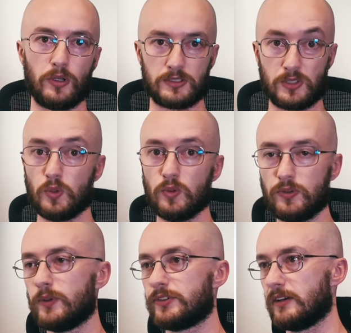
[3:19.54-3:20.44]
tools
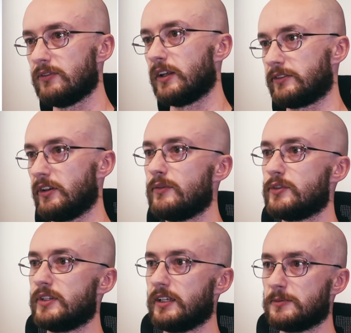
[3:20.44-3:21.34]
for stuff like
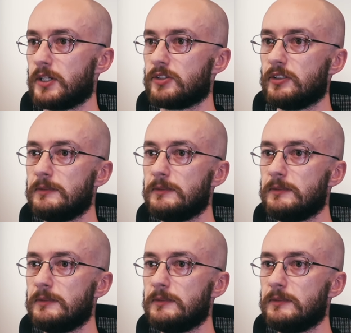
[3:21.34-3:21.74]
surfacing especially.